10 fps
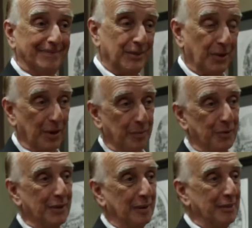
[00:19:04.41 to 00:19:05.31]
So I hope
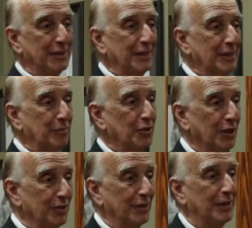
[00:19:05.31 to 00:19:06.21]
you'll come and see some
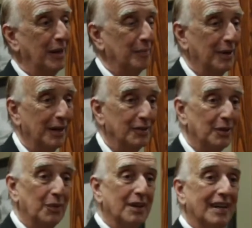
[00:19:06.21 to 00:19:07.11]
shows at the Opera House
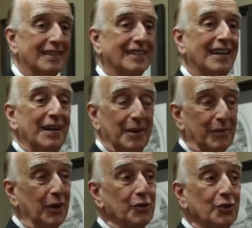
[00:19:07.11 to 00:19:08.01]
and realize
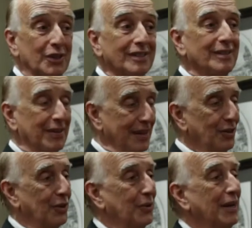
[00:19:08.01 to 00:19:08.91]
those are just,
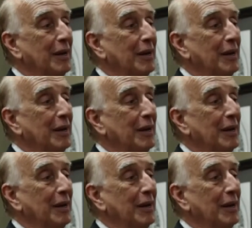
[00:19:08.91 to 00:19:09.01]
thank you,